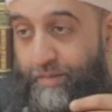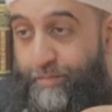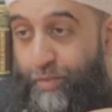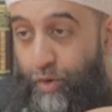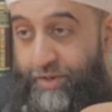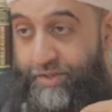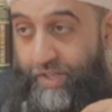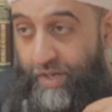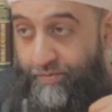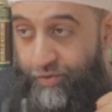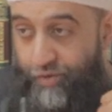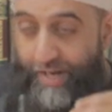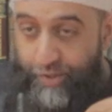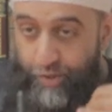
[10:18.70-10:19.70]
the importance
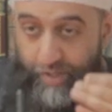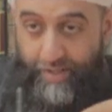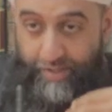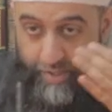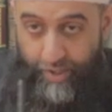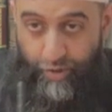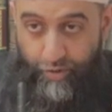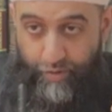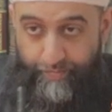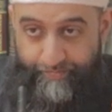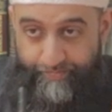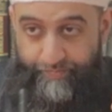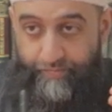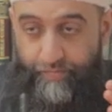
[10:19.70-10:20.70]
of trying to continue
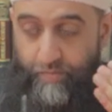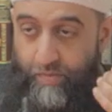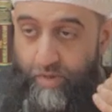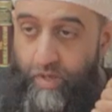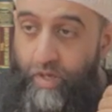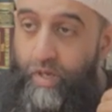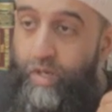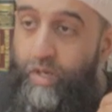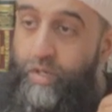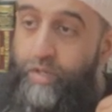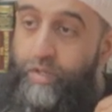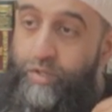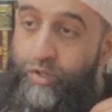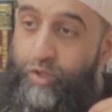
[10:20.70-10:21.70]

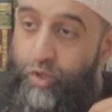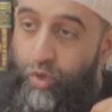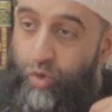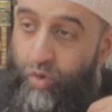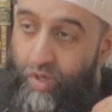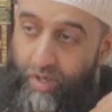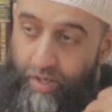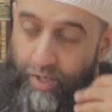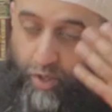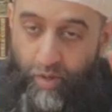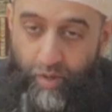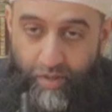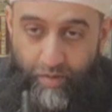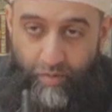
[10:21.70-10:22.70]
to, you
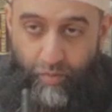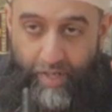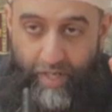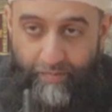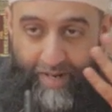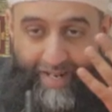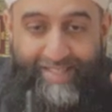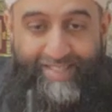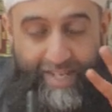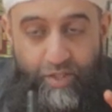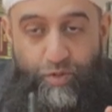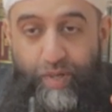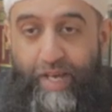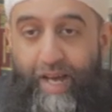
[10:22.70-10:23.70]
know, whatever
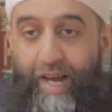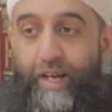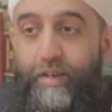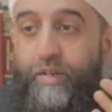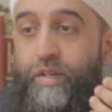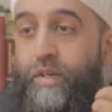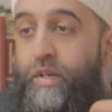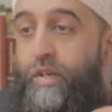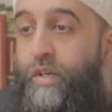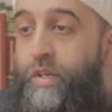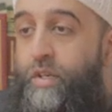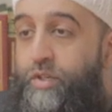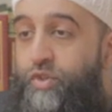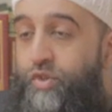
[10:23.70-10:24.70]
extent we can,
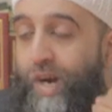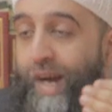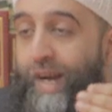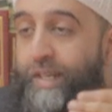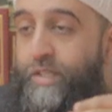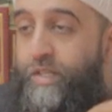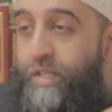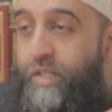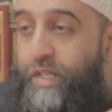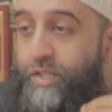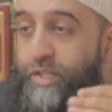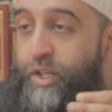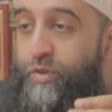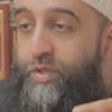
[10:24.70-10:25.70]
try and
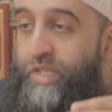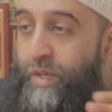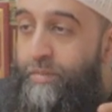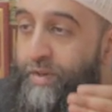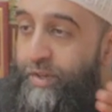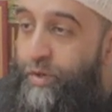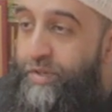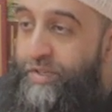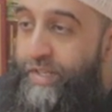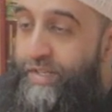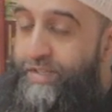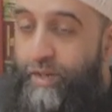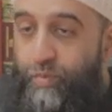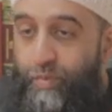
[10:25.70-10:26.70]
continue some of the good
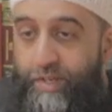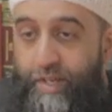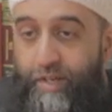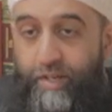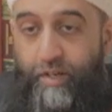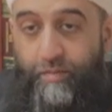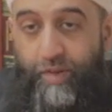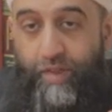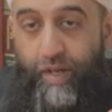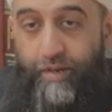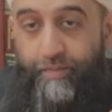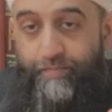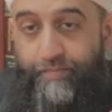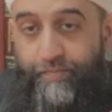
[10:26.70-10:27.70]
deeds that we did in
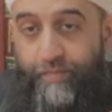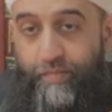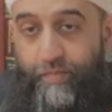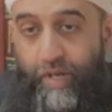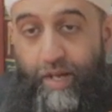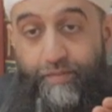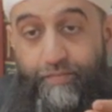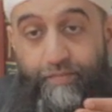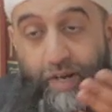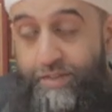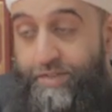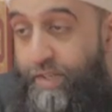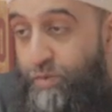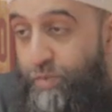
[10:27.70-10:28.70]
Ramadan. And
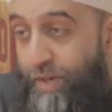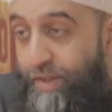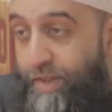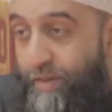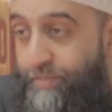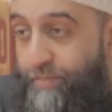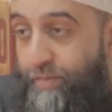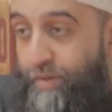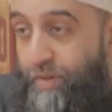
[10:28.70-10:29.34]
fasting is one of them.